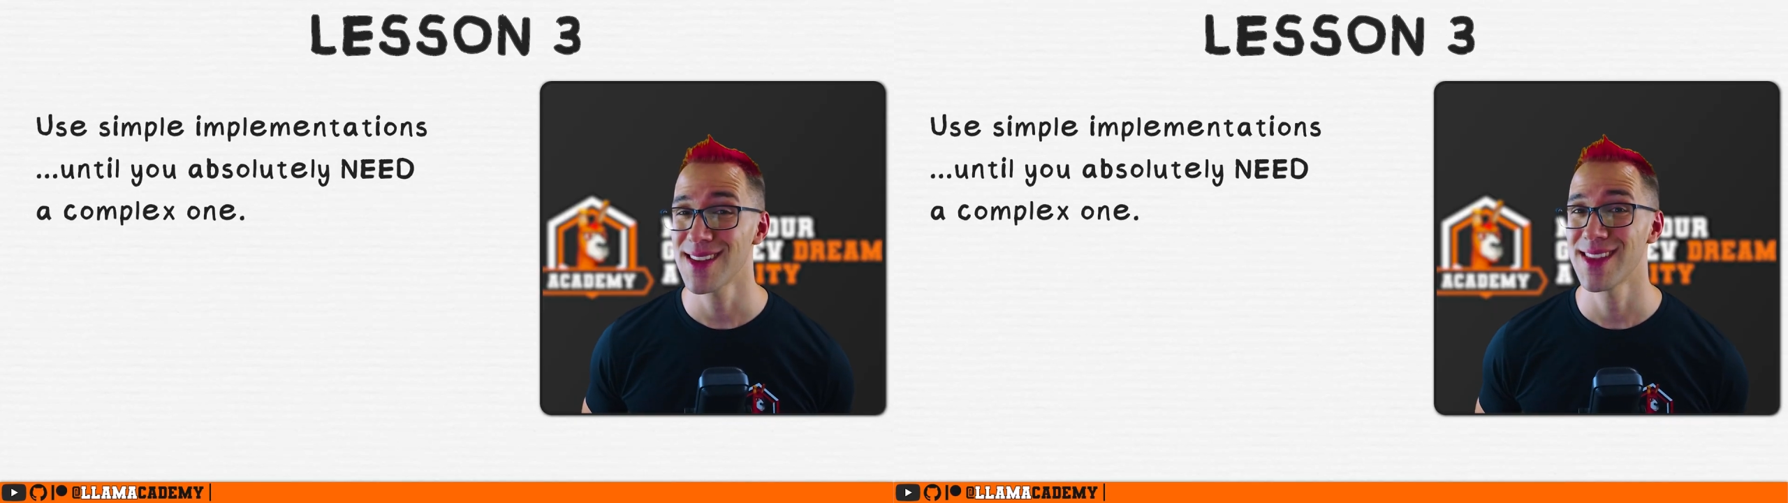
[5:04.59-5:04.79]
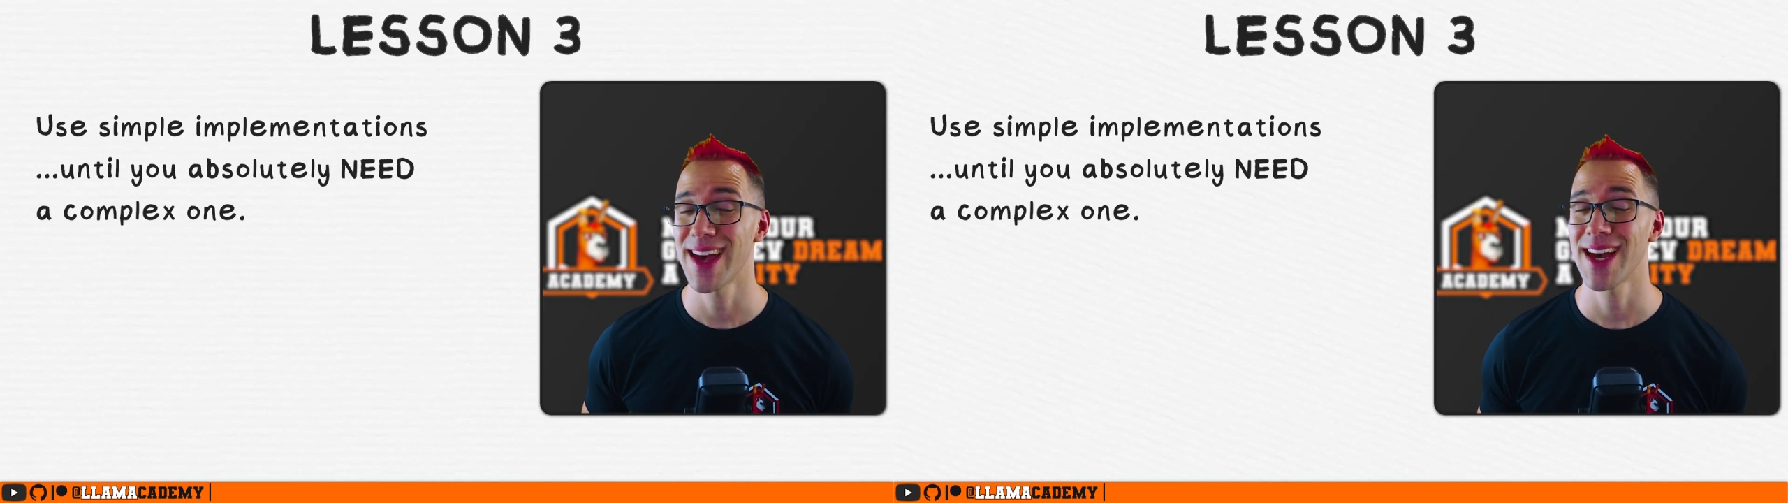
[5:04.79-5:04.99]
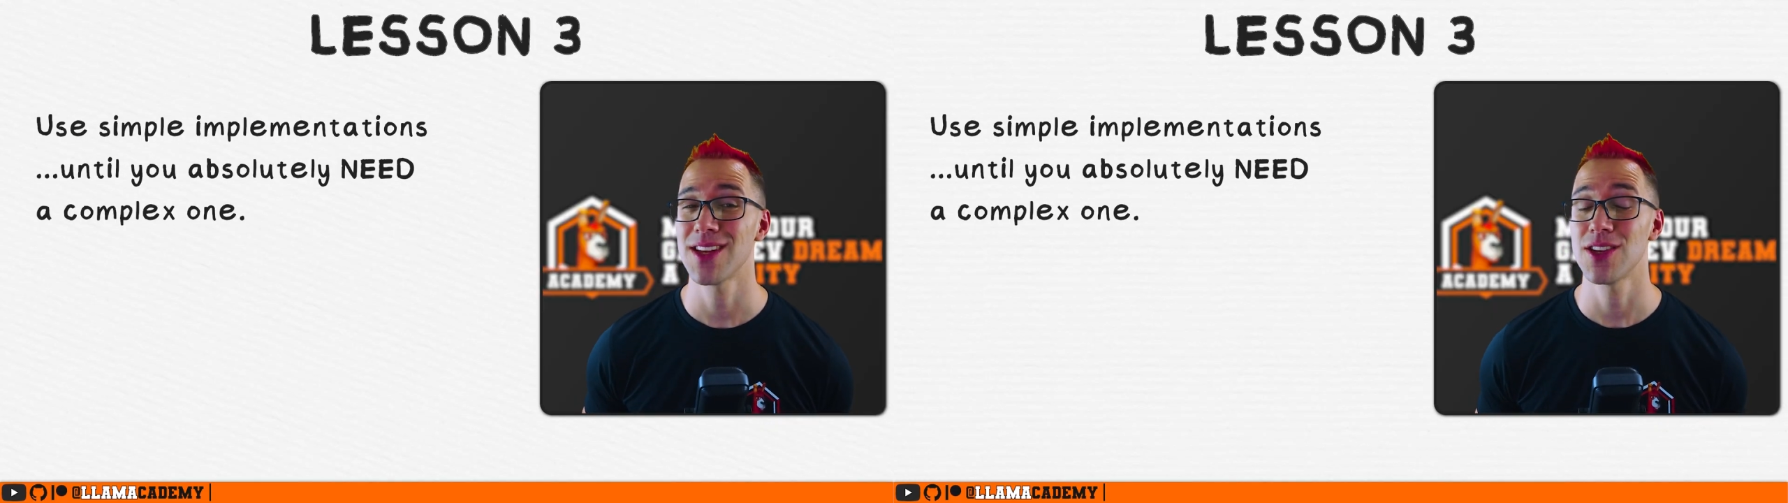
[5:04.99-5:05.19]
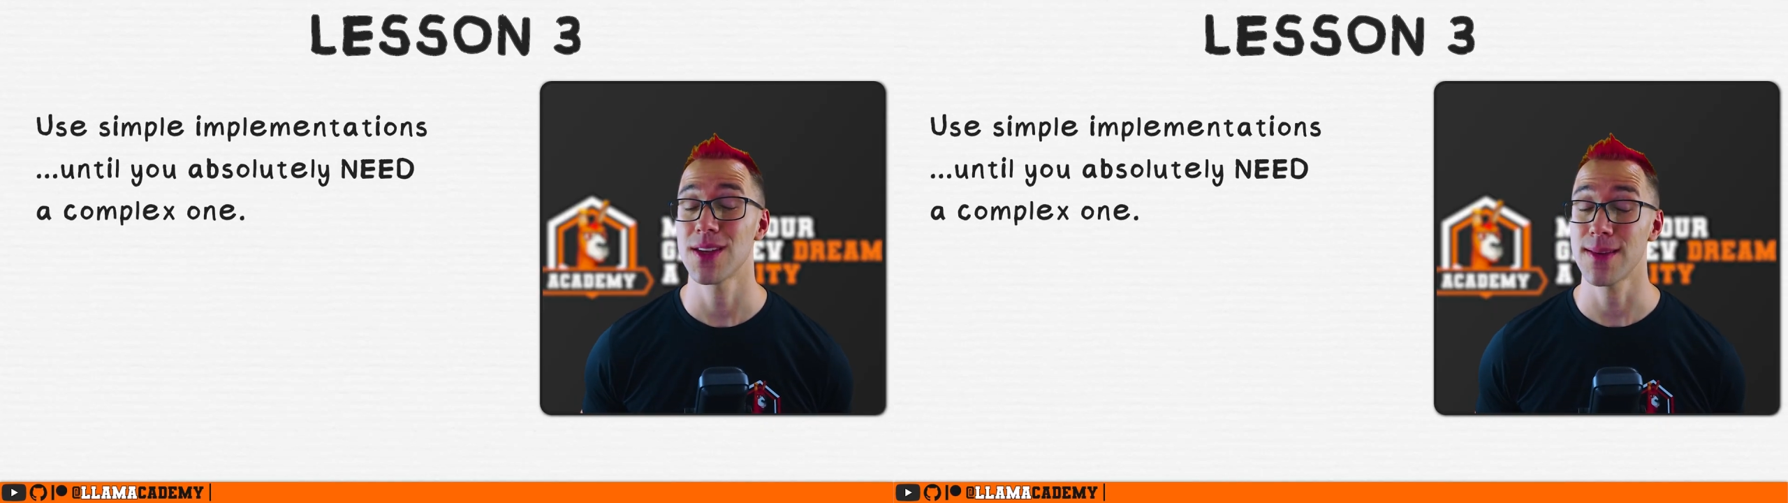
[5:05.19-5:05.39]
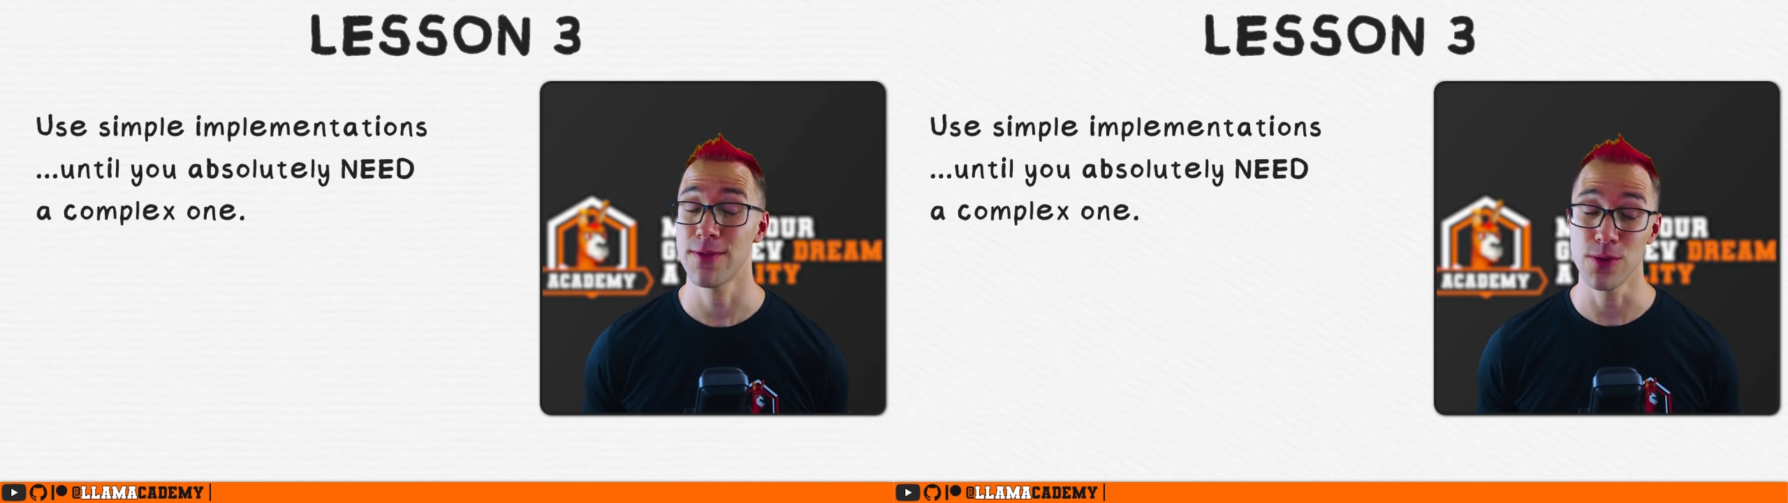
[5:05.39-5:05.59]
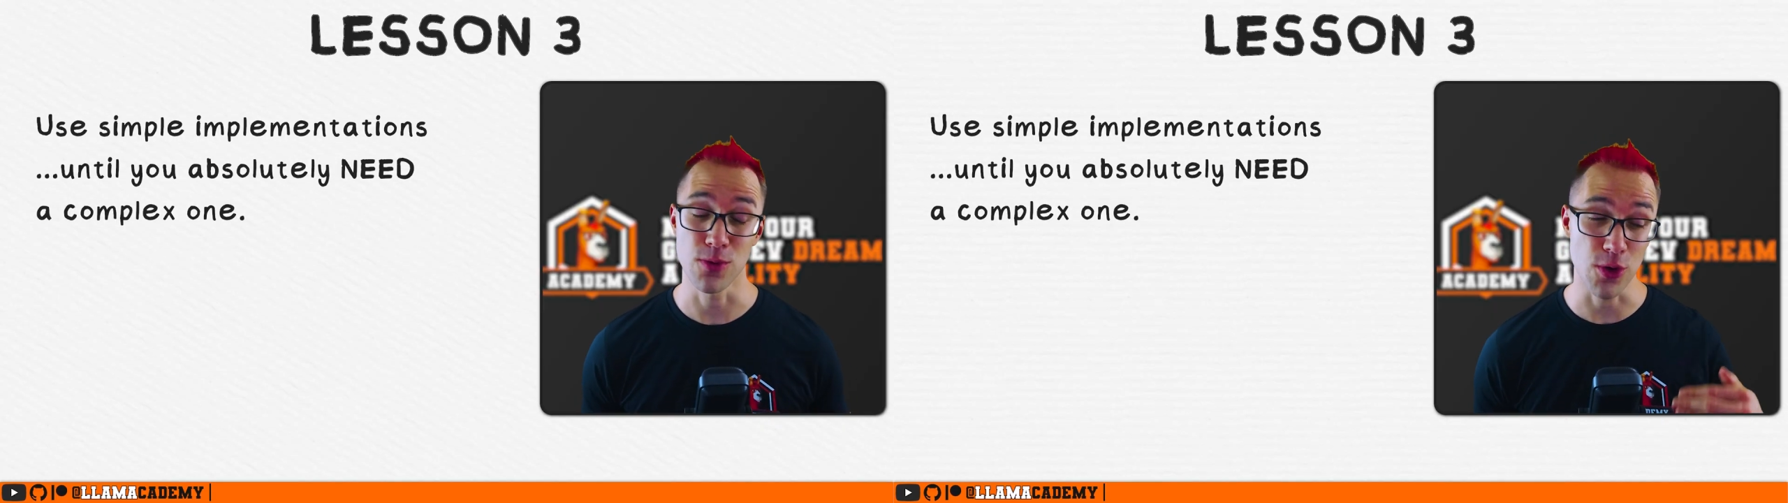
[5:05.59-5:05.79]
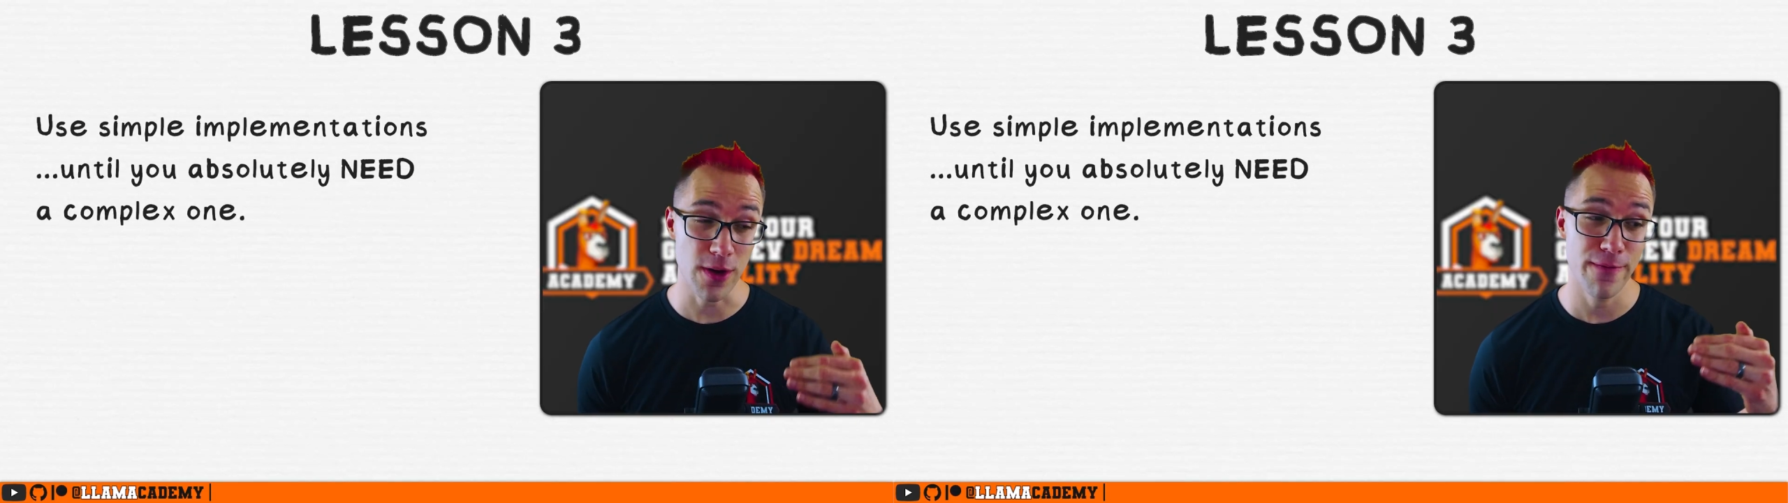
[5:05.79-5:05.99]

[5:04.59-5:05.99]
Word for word: that if you look